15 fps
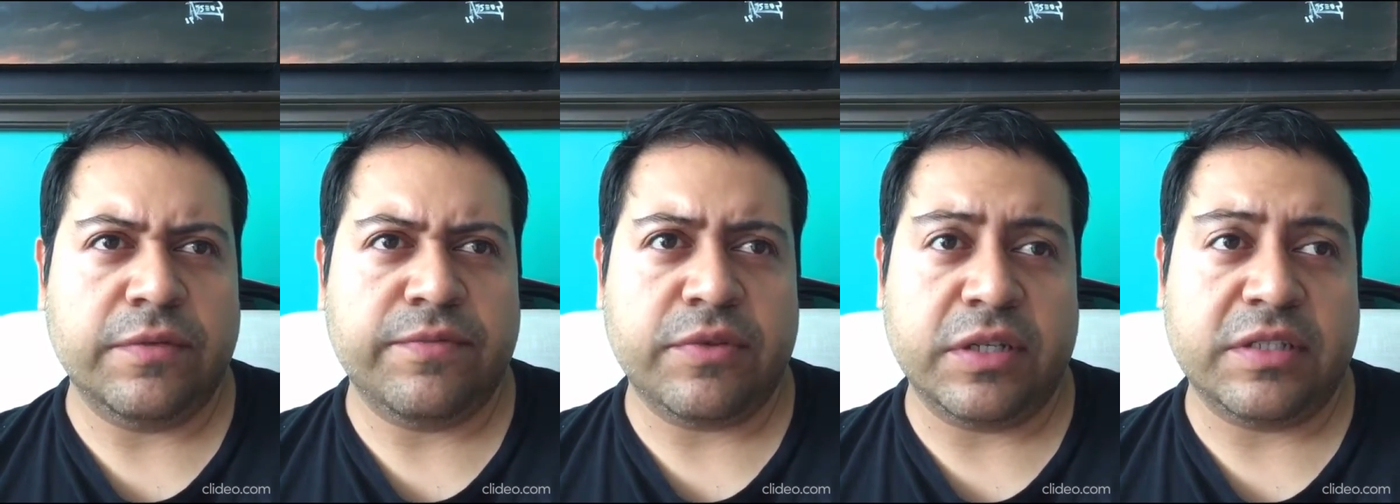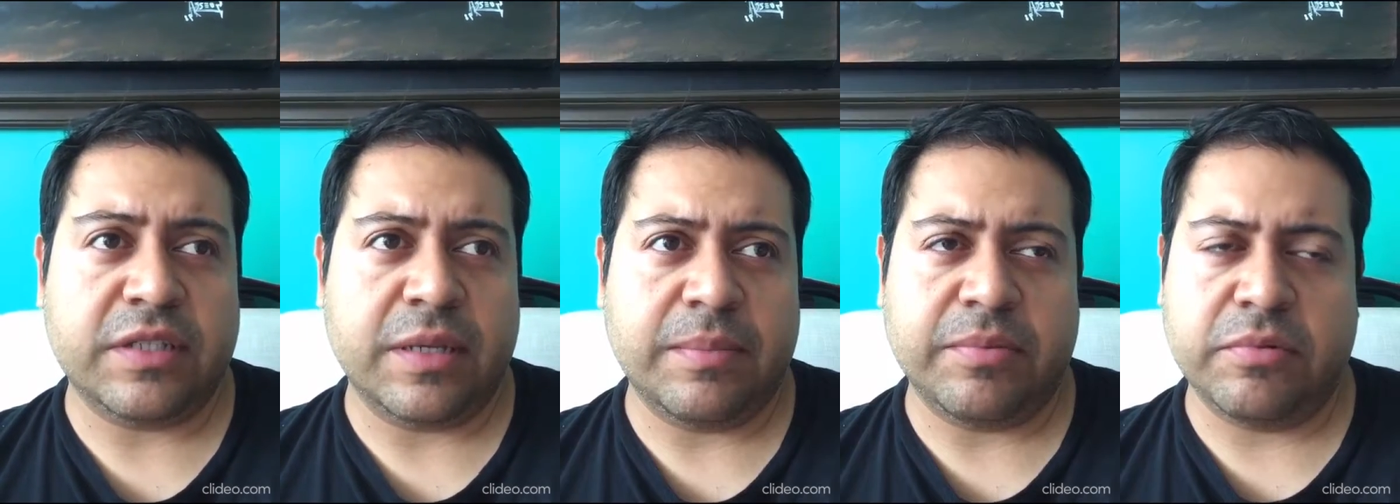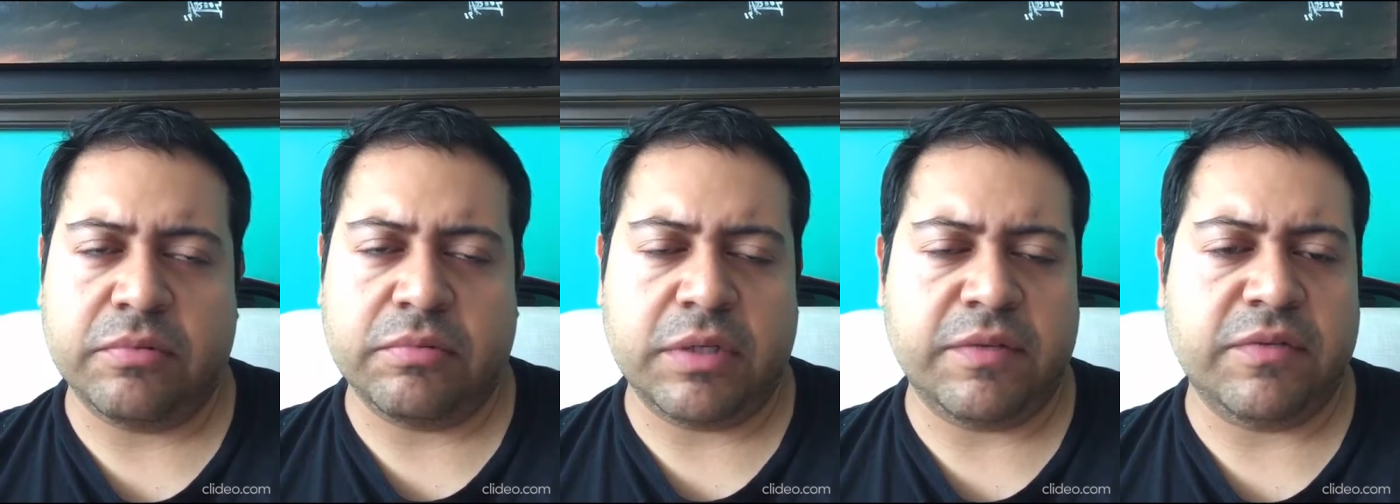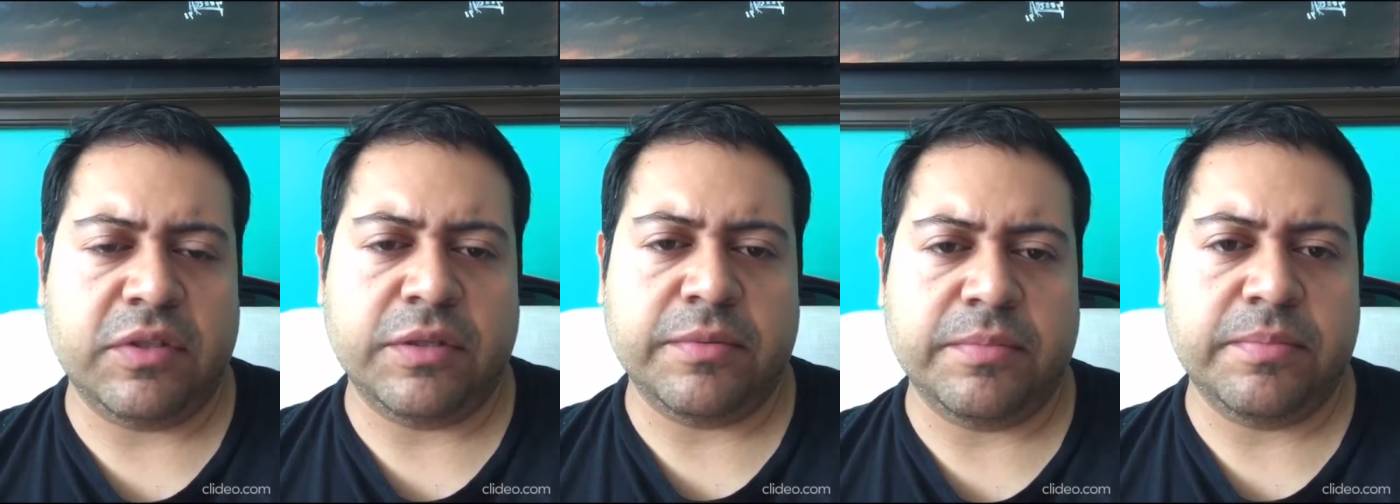For example,
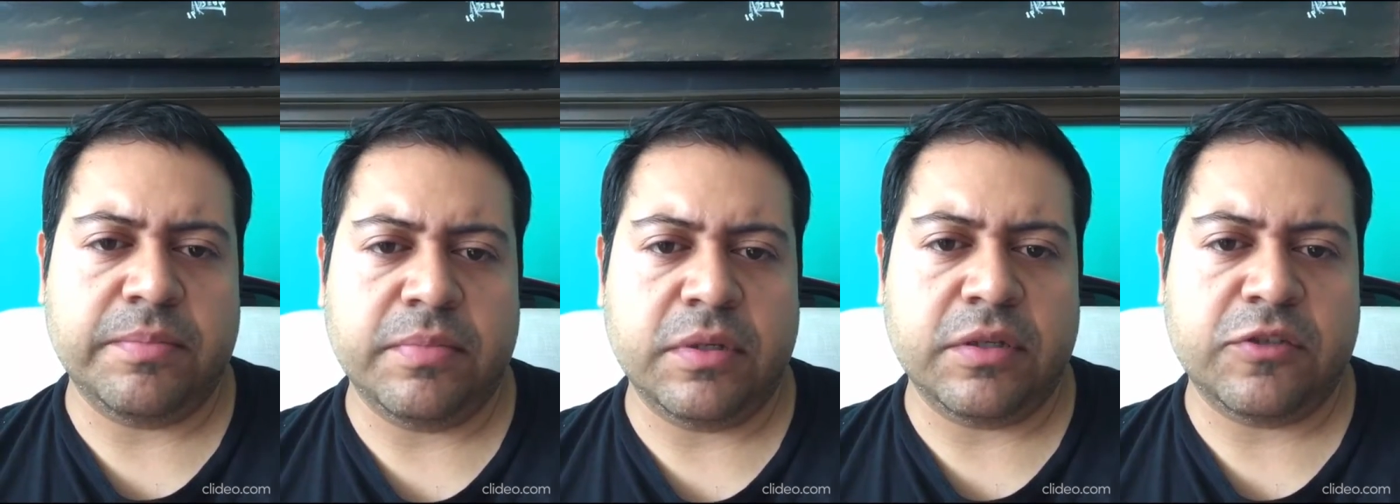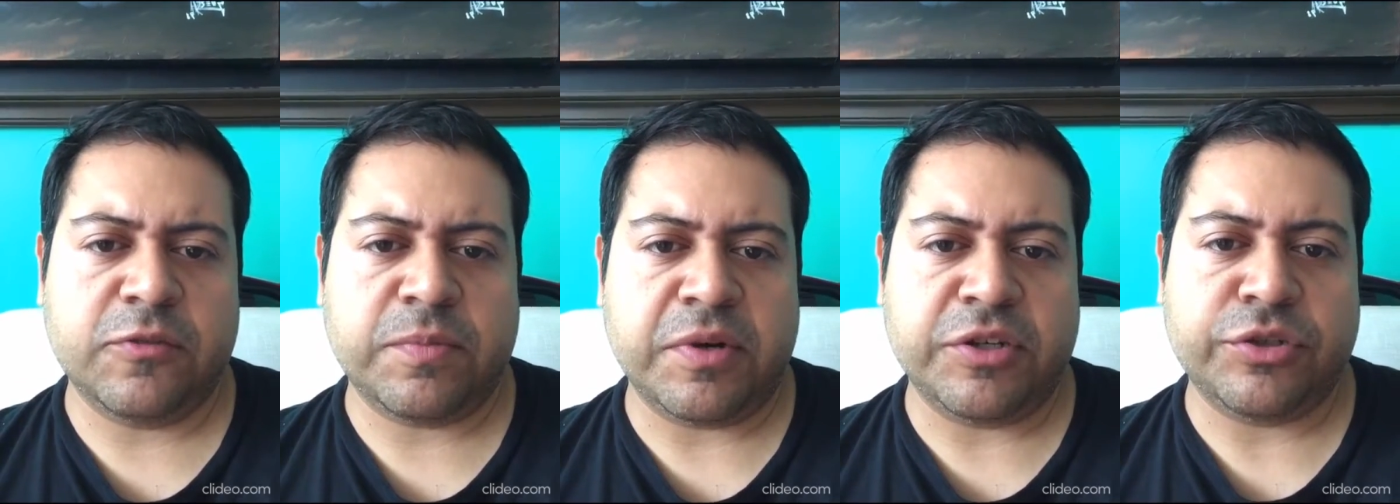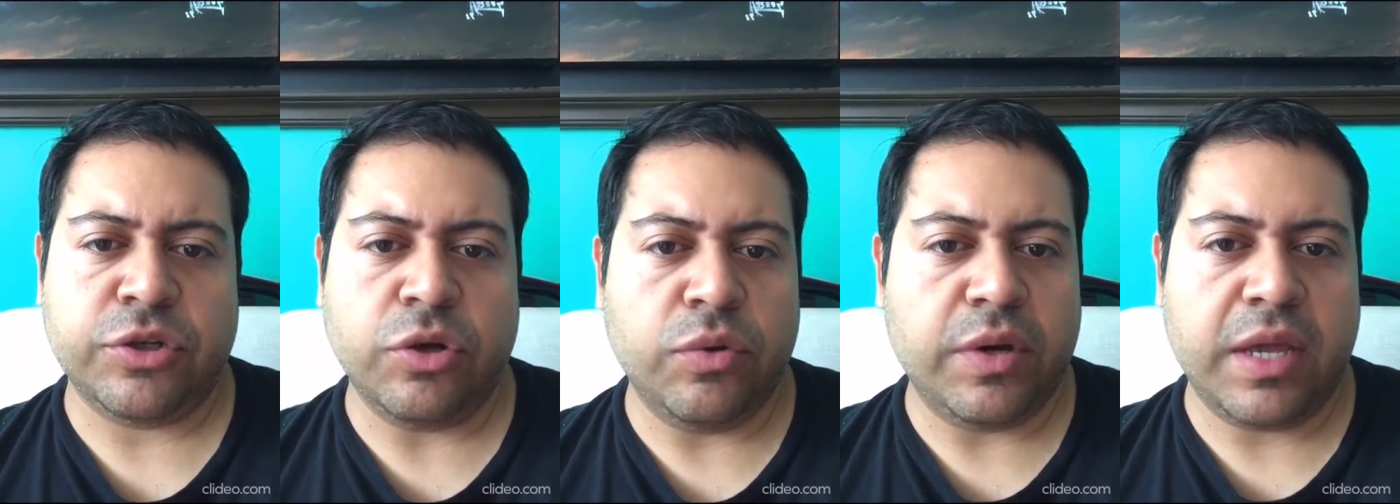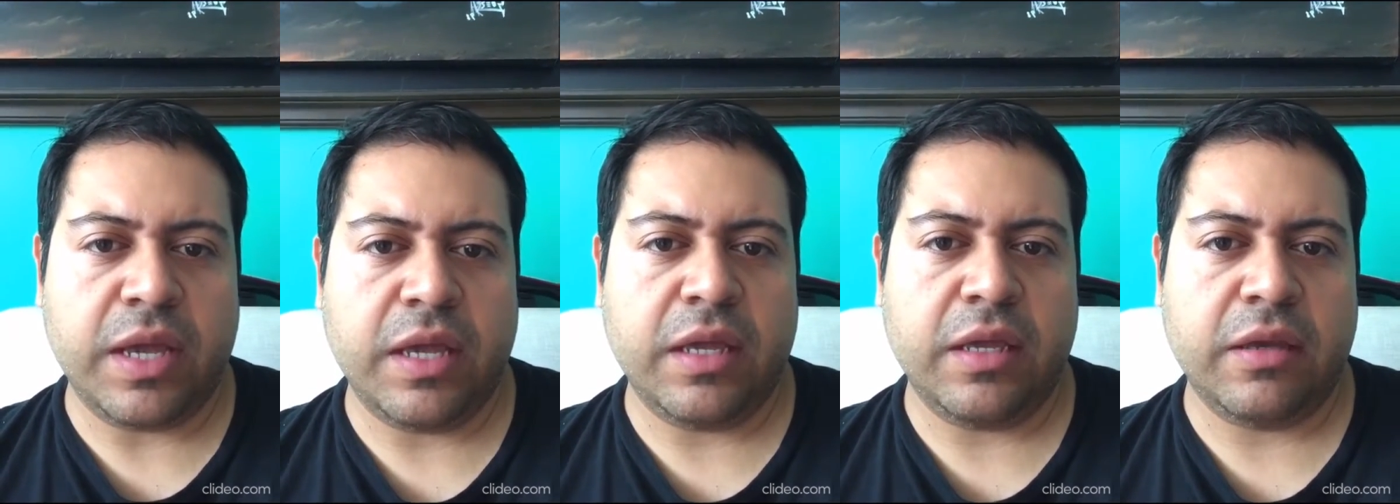even the expression
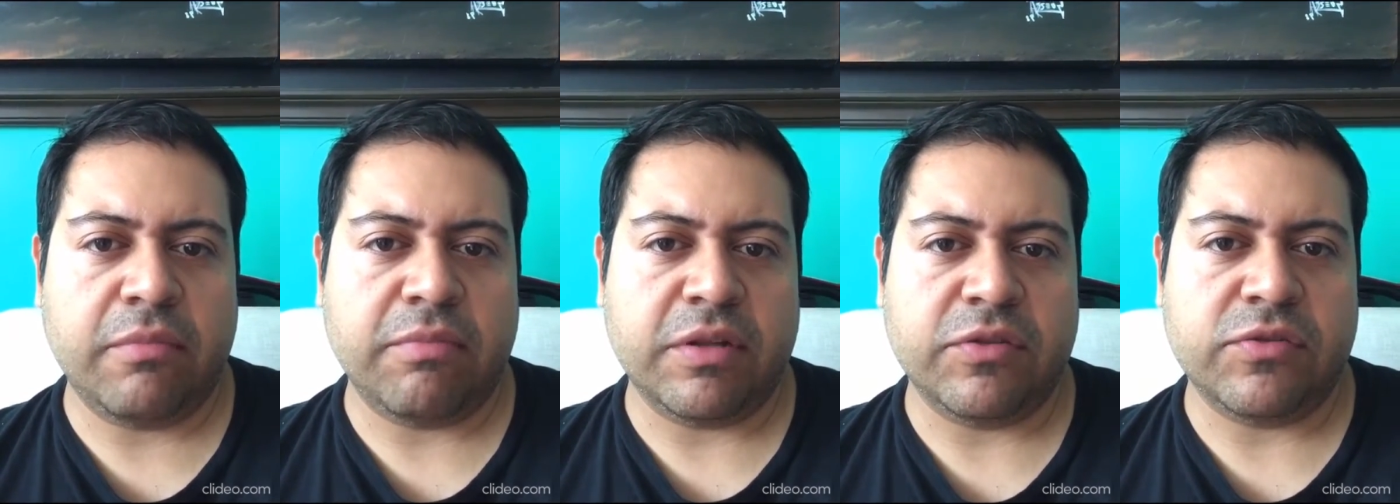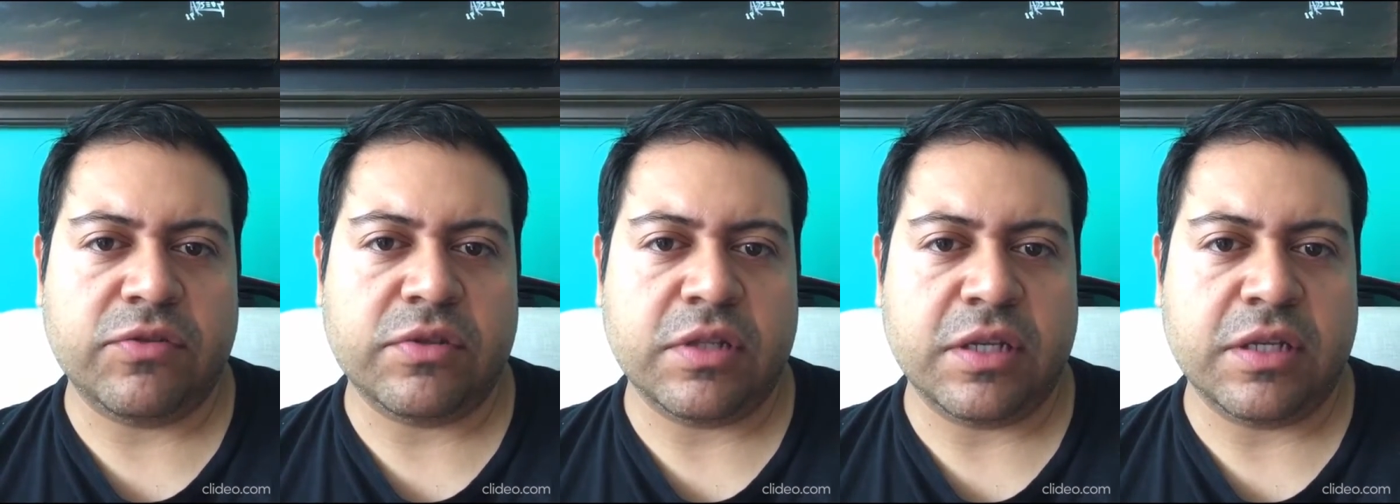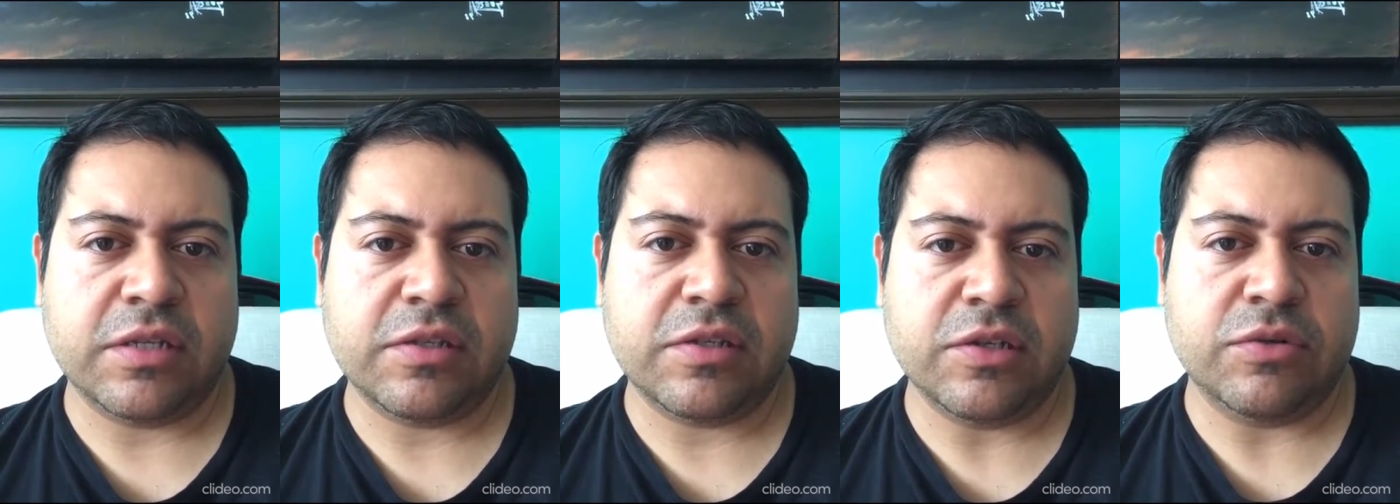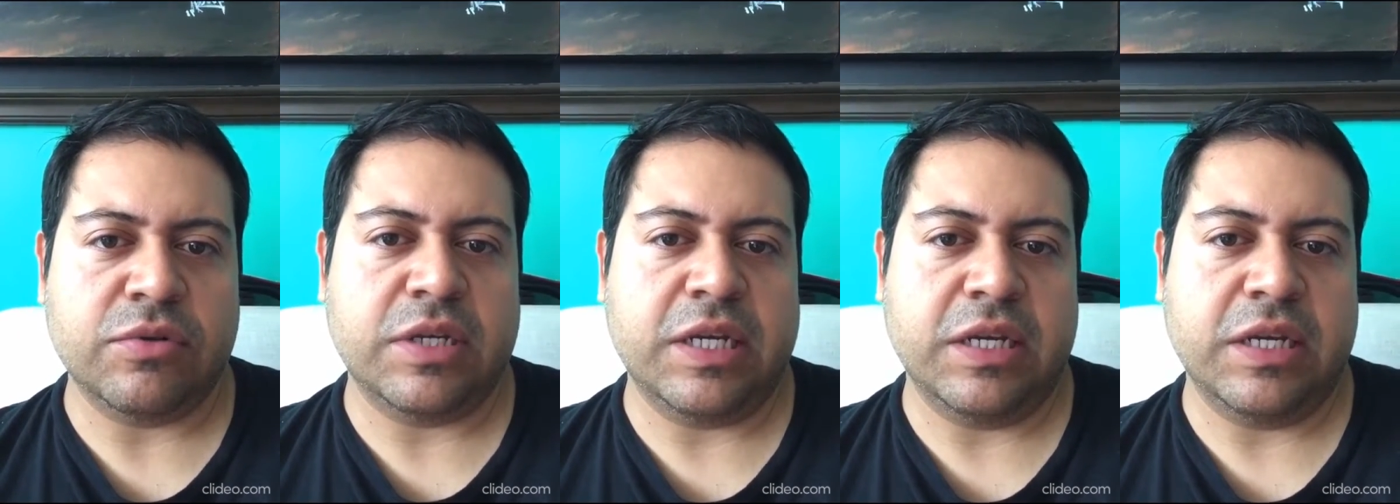"okay" means like 0